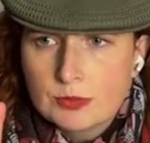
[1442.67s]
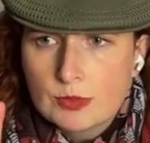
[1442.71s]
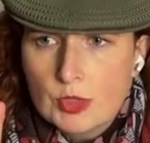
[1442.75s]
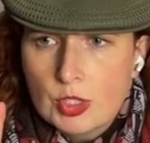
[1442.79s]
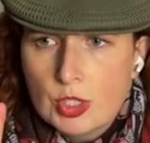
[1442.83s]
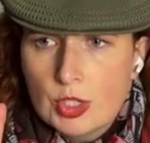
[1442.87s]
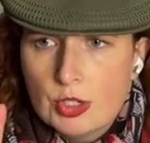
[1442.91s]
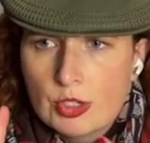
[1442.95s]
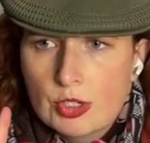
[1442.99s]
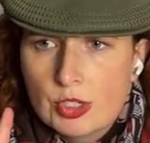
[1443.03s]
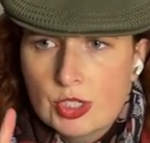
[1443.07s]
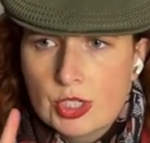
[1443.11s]

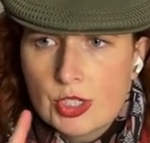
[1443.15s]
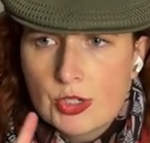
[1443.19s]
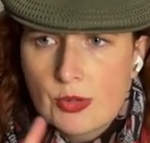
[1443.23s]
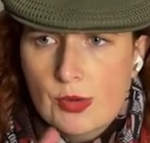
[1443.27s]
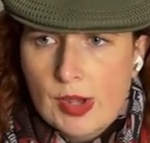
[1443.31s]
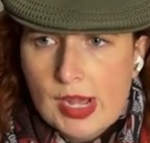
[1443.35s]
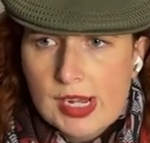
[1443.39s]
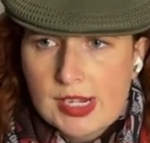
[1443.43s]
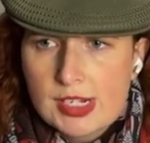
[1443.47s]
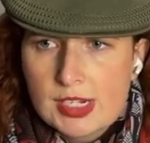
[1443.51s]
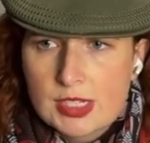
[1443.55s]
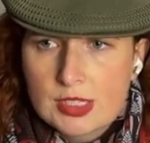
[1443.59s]
you could do
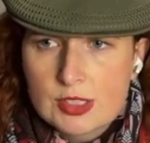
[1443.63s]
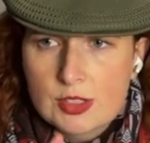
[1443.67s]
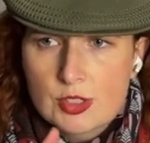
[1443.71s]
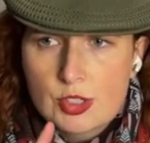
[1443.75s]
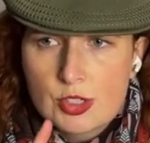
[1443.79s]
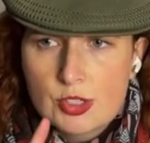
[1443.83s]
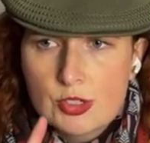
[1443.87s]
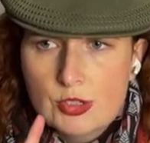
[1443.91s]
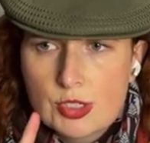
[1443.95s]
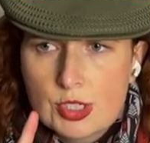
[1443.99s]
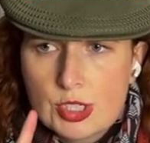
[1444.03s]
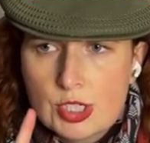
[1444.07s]
onions,
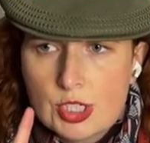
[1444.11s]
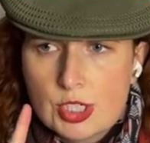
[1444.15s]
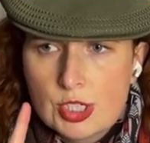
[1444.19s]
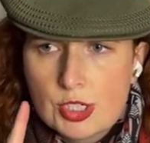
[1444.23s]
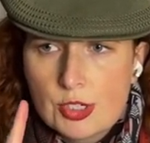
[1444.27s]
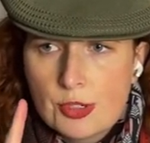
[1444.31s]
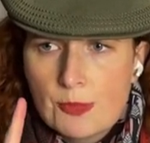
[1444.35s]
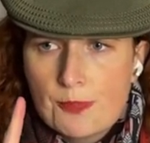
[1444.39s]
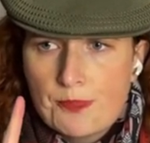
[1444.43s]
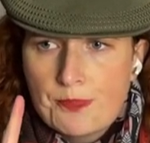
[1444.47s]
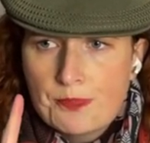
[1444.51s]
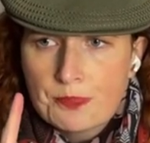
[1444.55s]
you could
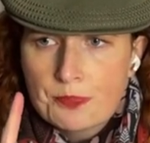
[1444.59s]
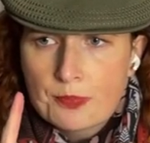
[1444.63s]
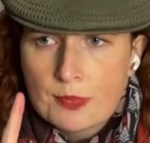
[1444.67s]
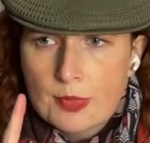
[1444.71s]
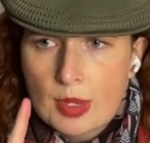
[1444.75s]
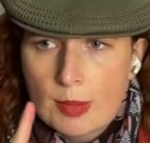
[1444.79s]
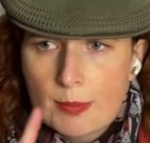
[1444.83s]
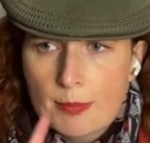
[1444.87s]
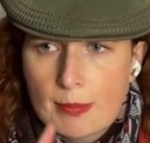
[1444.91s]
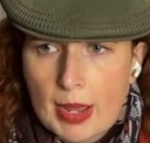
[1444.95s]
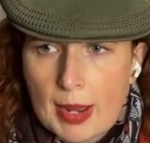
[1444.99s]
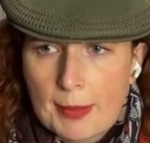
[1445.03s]
do
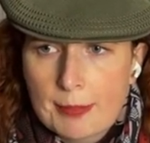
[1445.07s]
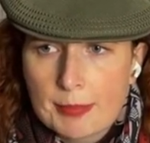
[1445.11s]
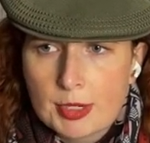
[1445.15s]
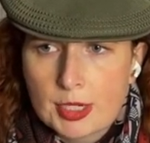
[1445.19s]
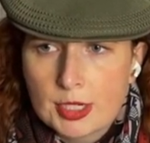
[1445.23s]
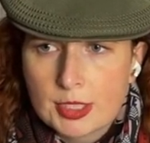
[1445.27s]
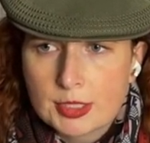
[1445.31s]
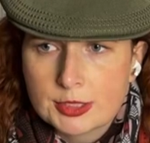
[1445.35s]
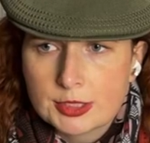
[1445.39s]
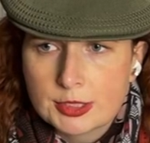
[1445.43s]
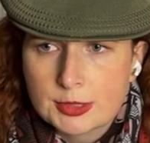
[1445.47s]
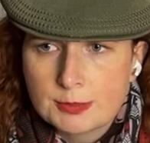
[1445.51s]

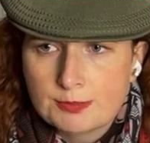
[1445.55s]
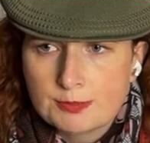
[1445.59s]
peppers.